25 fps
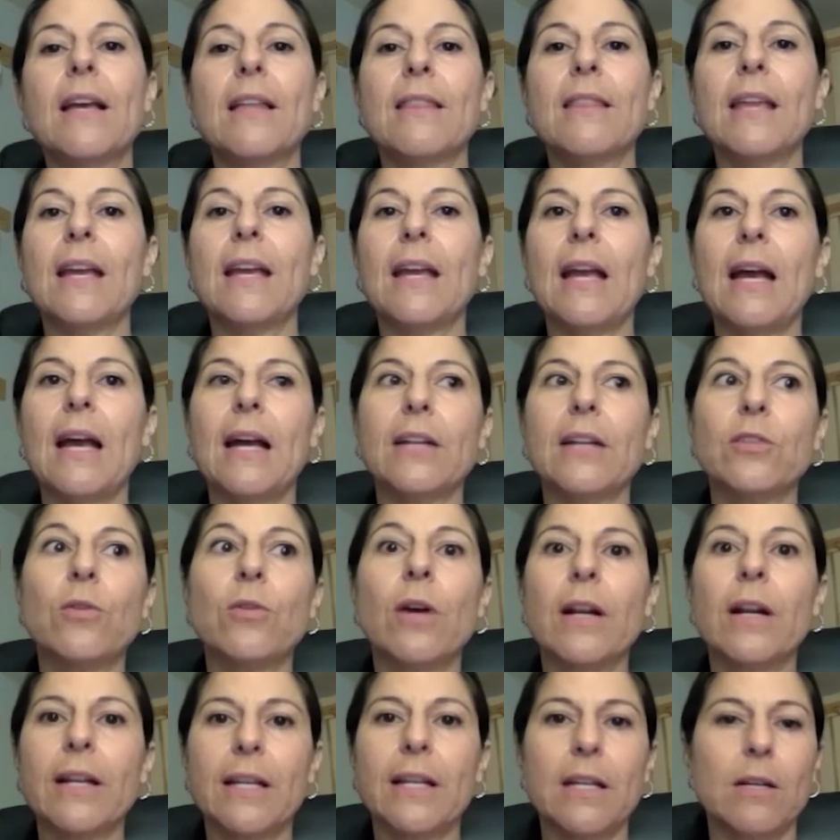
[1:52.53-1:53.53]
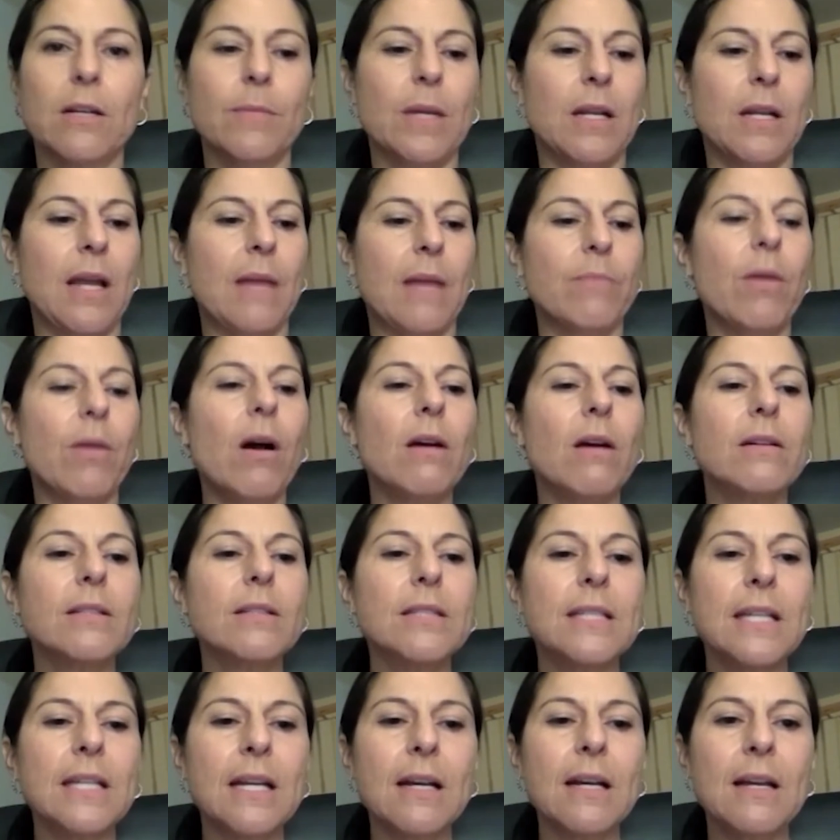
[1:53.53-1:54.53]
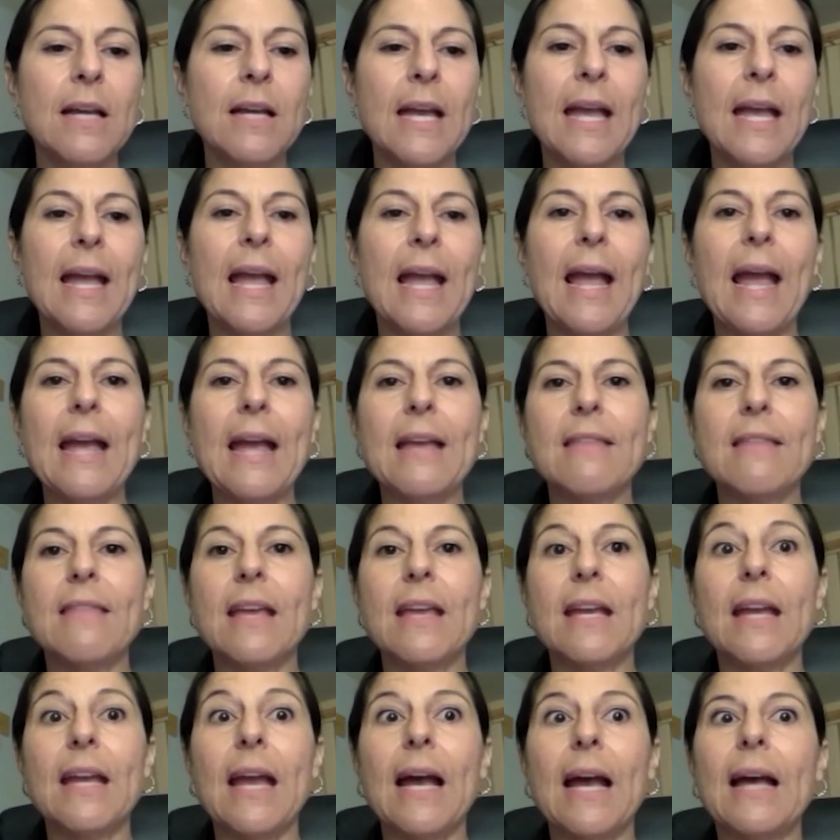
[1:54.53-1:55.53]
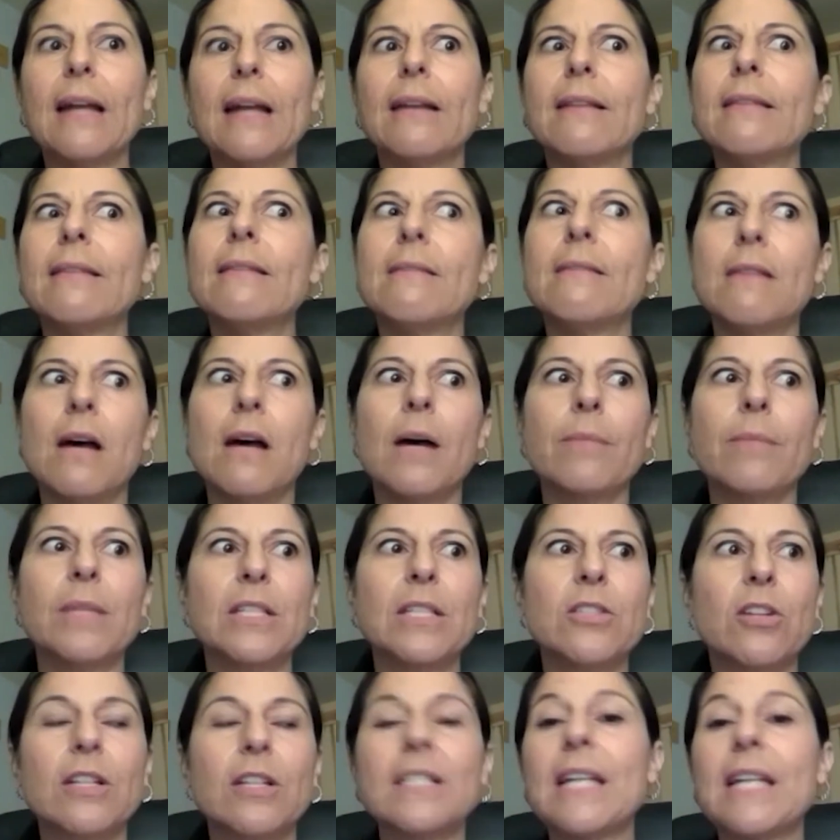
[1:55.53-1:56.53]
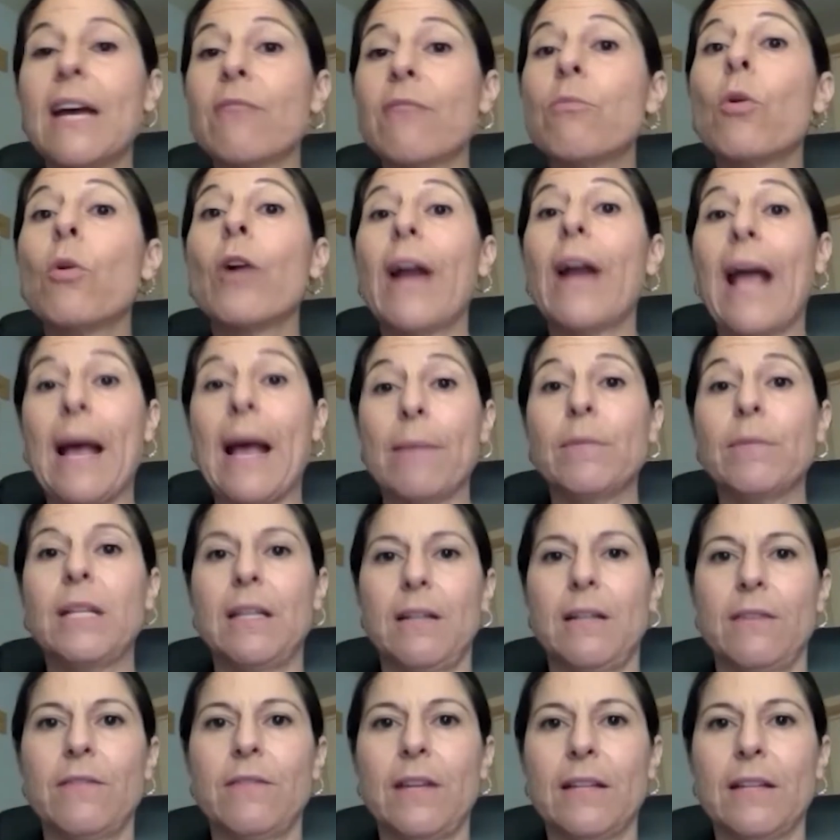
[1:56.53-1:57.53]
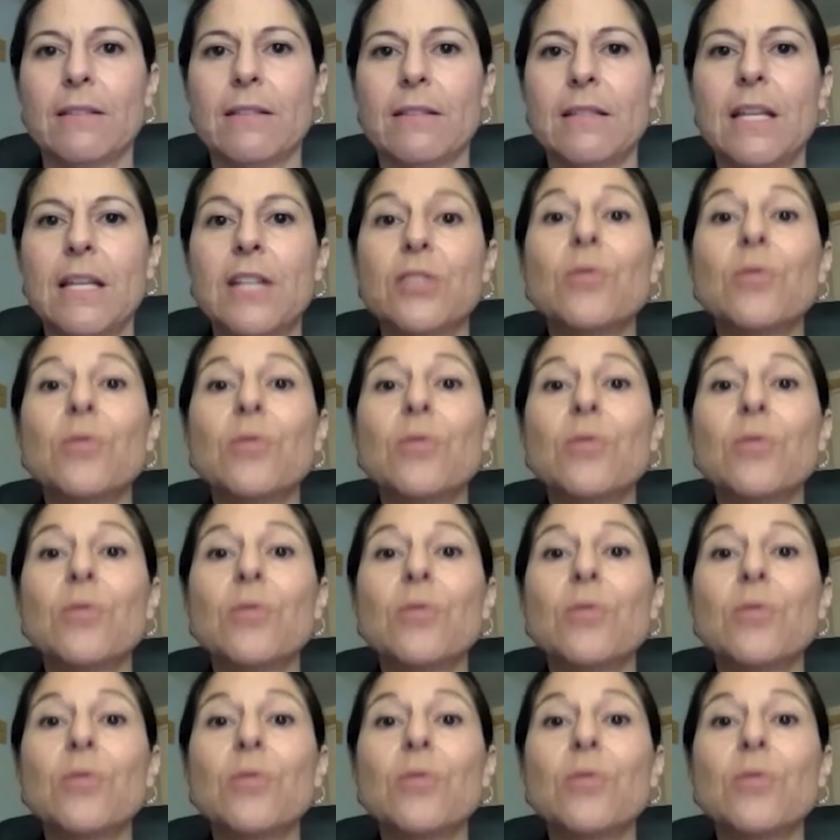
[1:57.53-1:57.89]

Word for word: They had chronic intermittent hypoxia, and they had um, they started to have more apnea events.